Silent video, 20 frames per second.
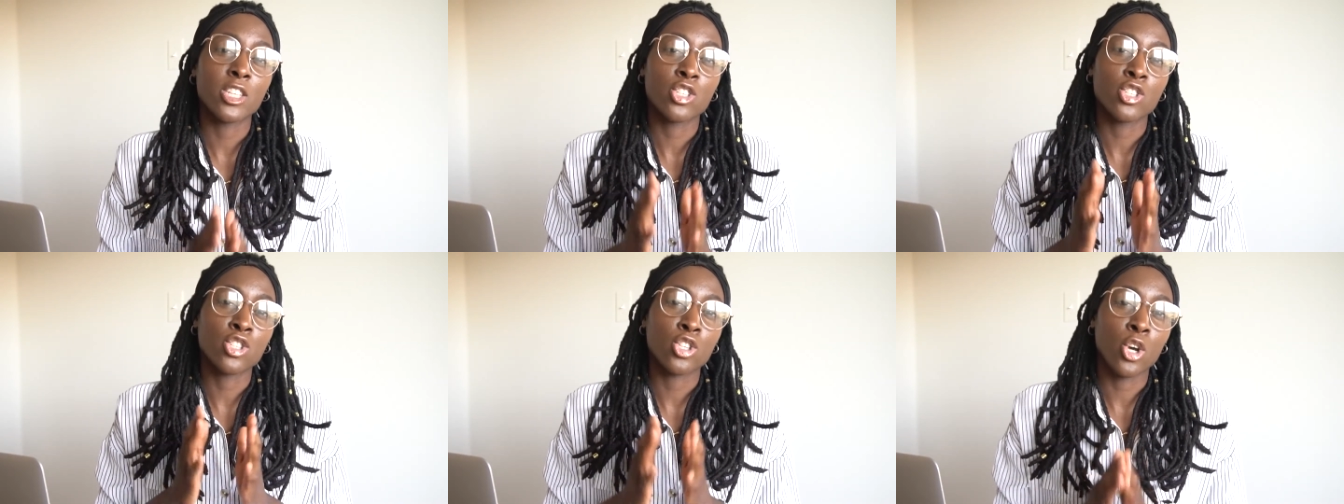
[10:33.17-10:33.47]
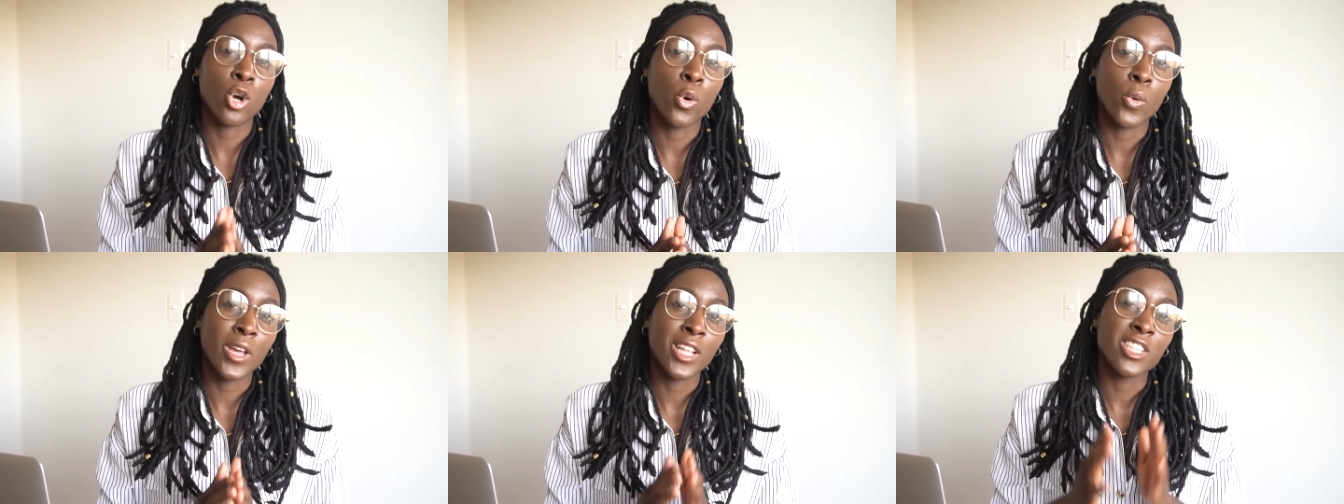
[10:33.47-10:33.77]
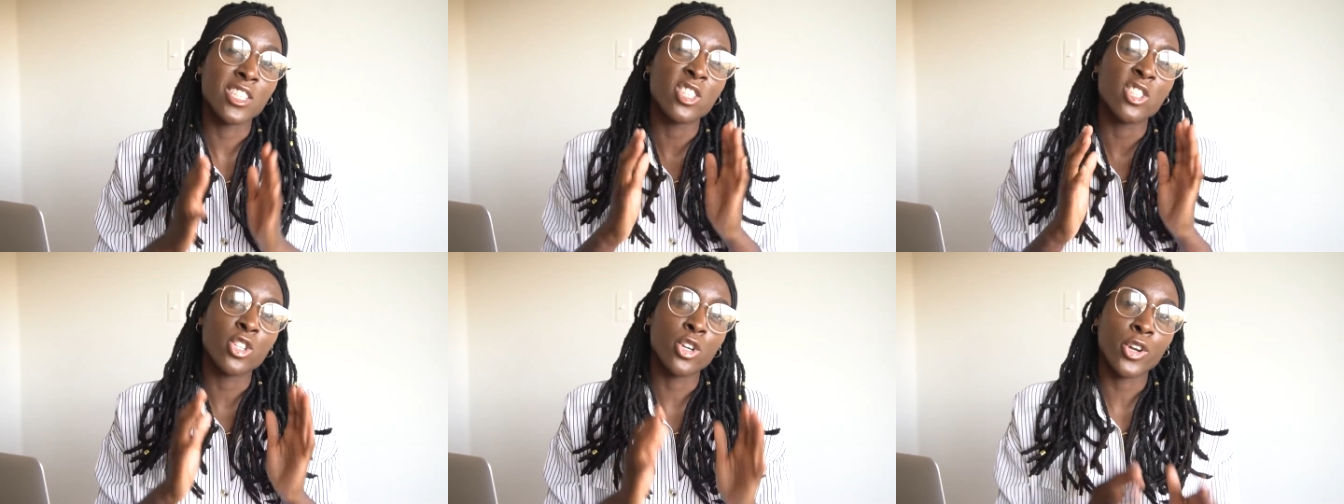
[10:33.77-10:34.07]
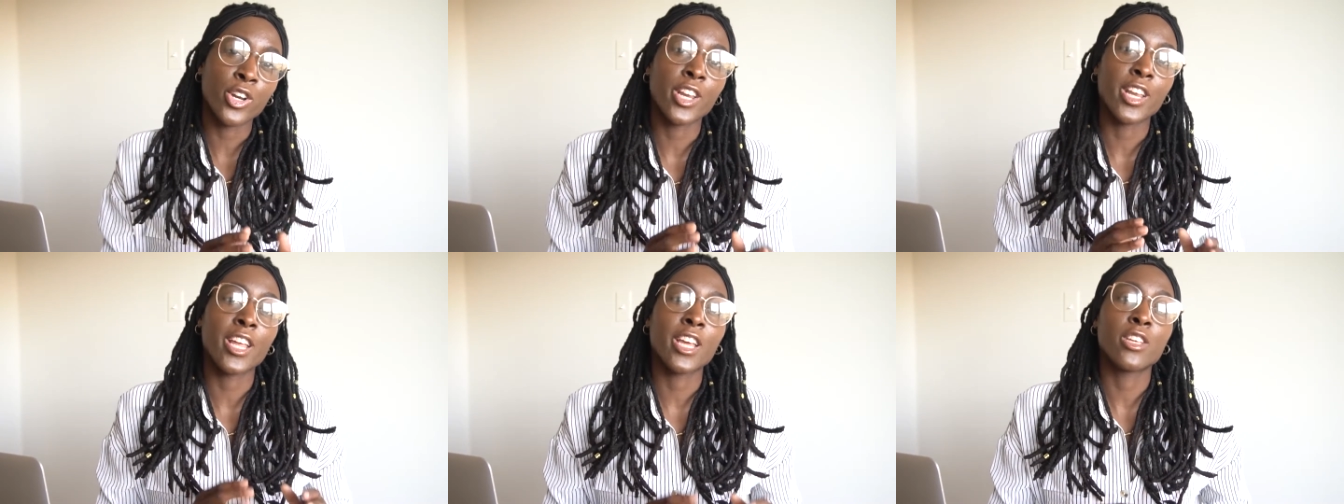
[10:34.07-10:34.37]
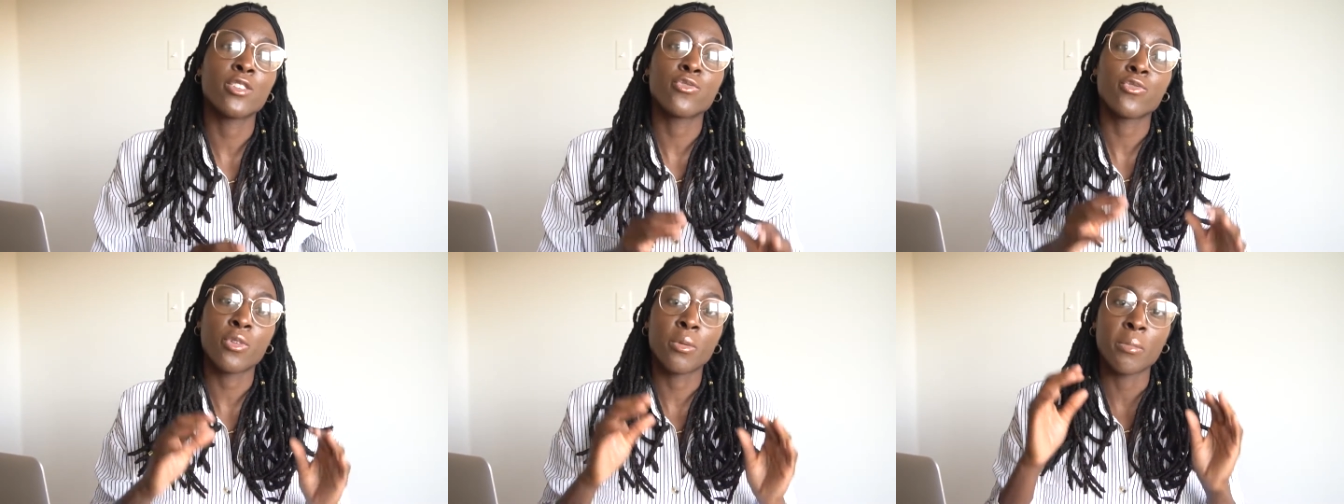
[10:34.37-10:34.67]
so it's 30
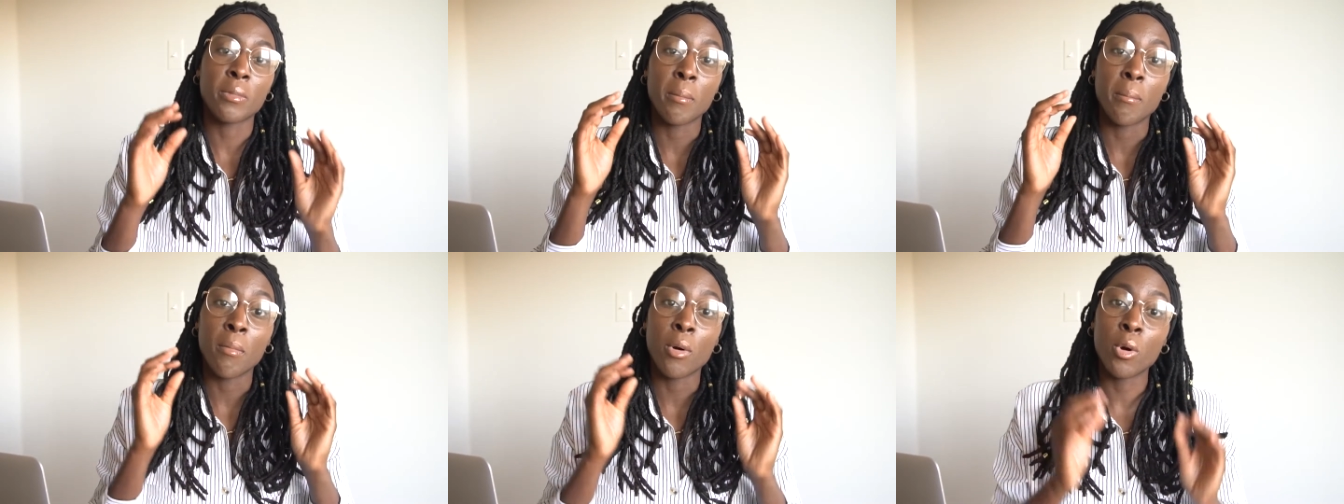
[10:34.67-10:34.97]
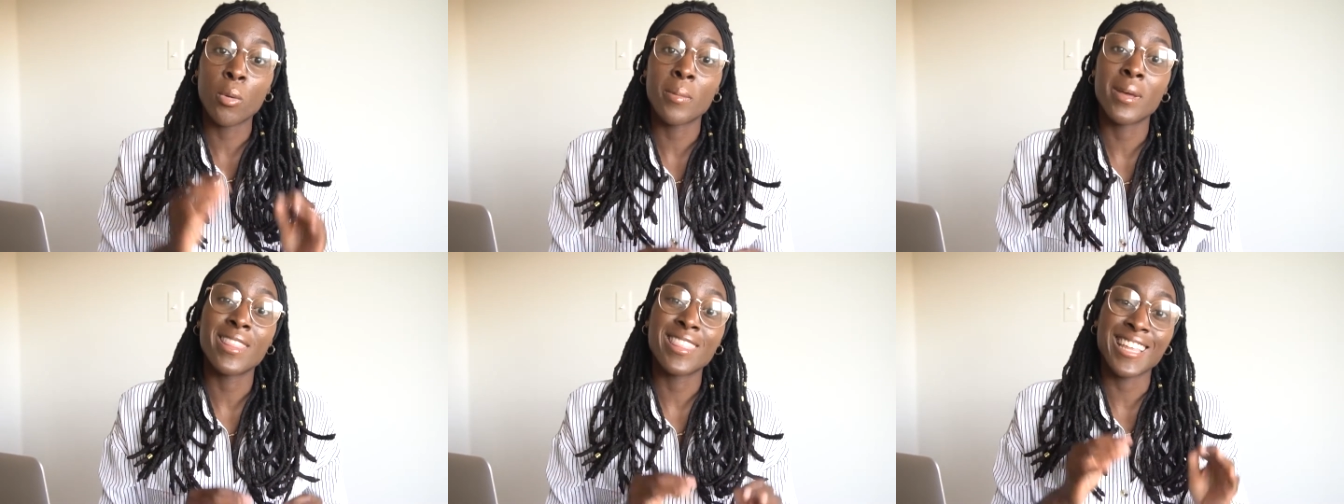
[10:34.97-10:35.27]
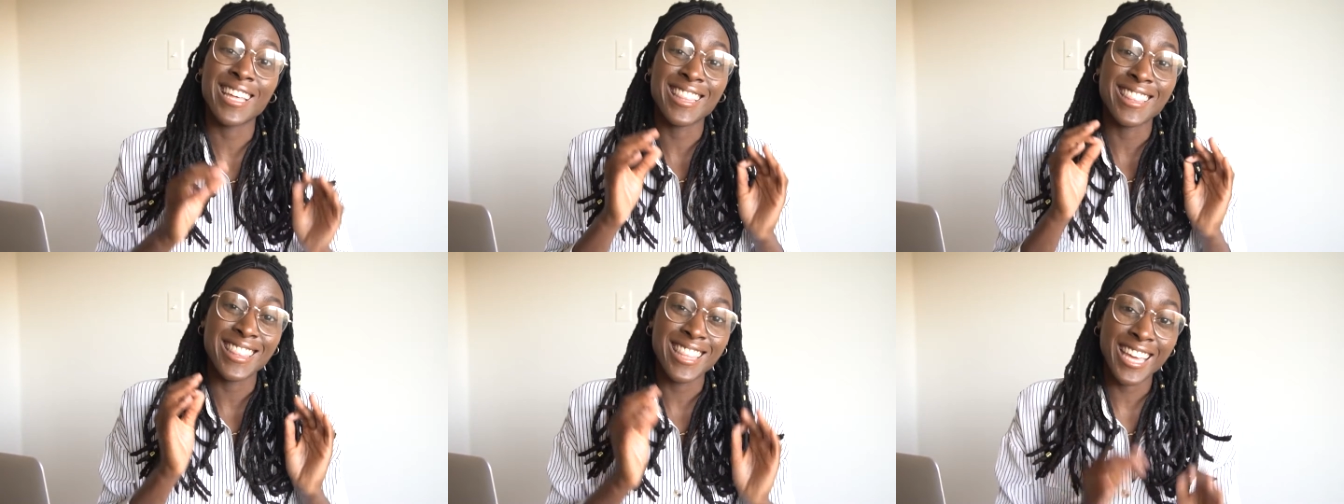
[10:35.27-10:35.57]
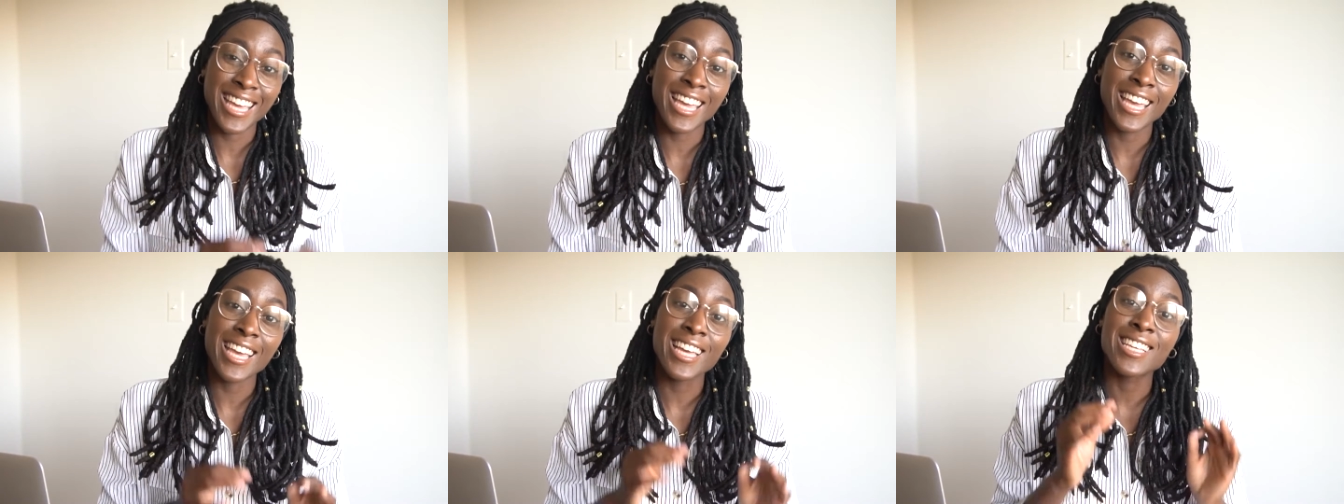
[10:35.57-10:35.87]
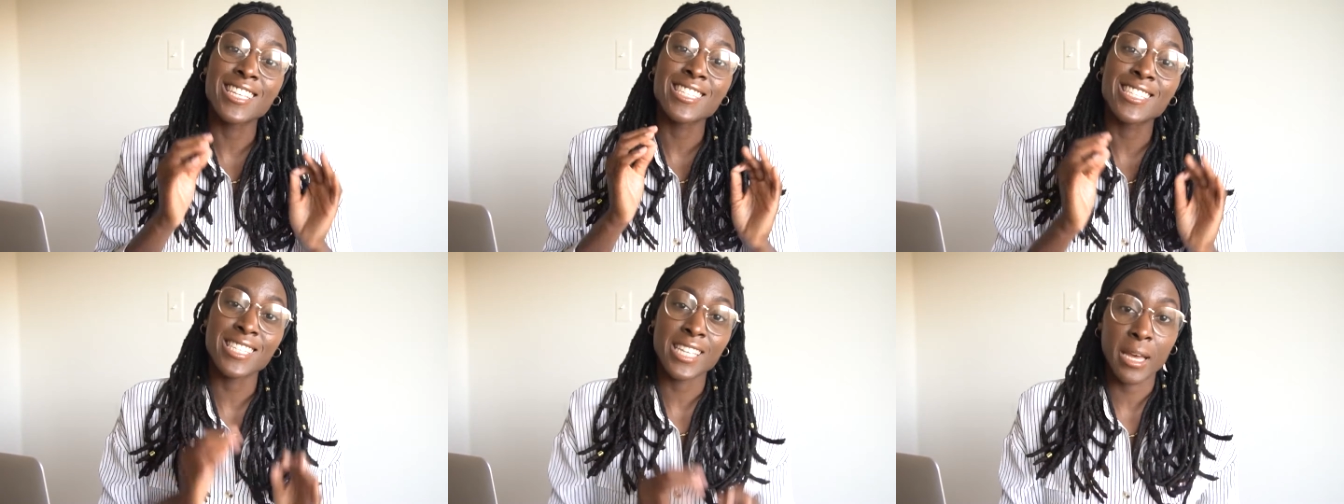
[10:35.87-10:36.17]
days from the moment that they
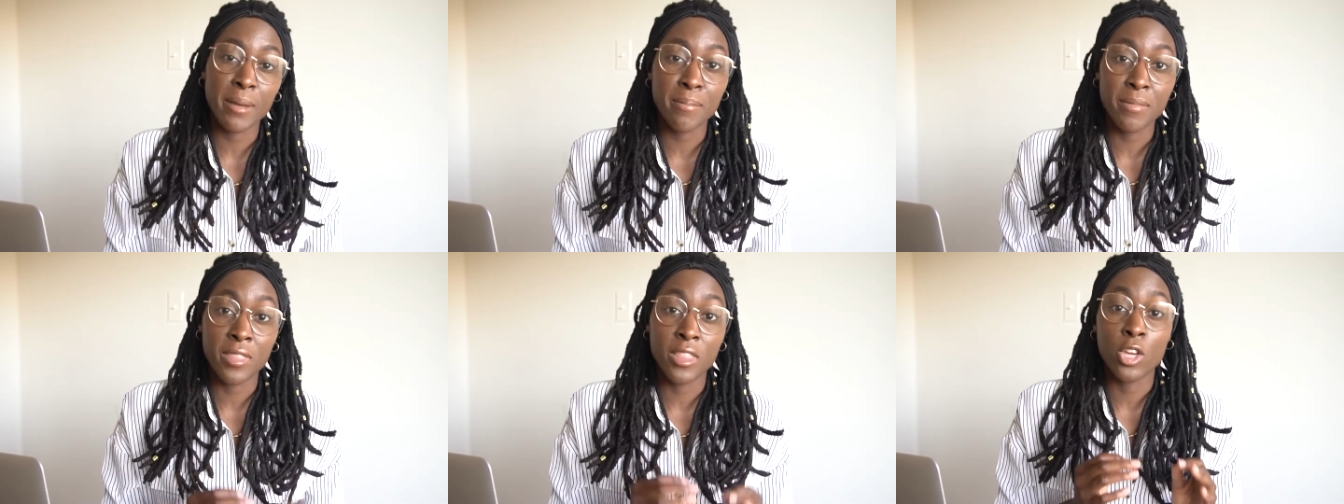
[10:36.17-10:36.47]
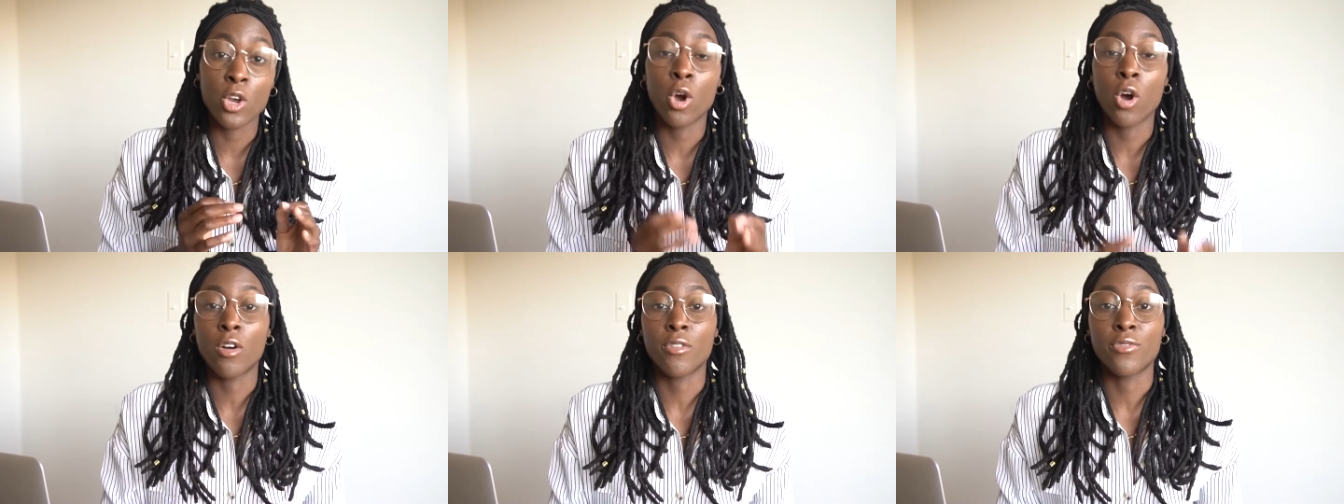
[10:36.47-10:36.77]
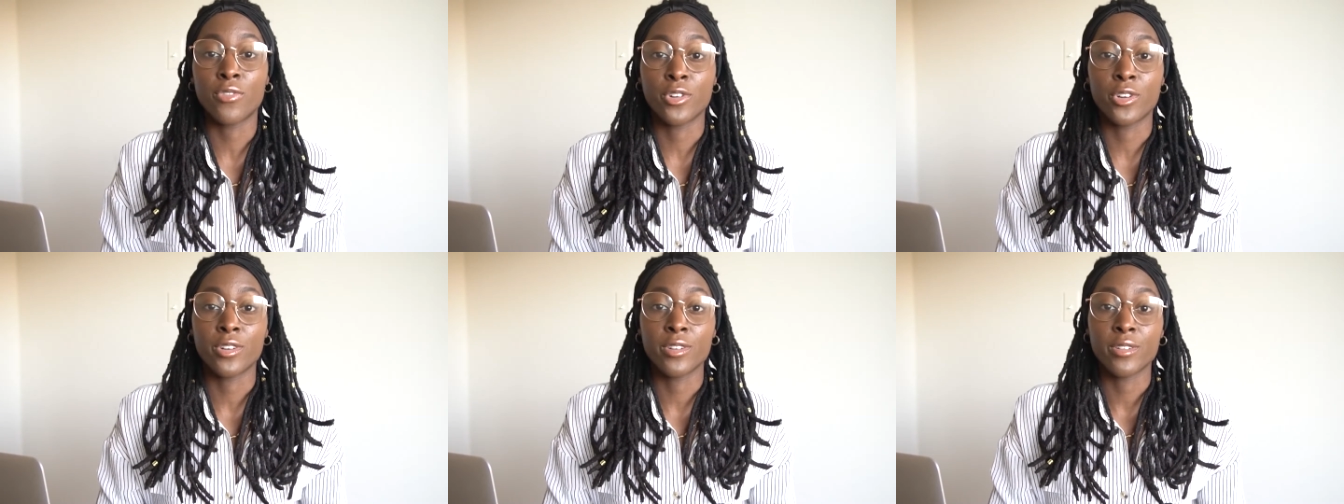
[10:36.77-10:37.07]
accept the offer.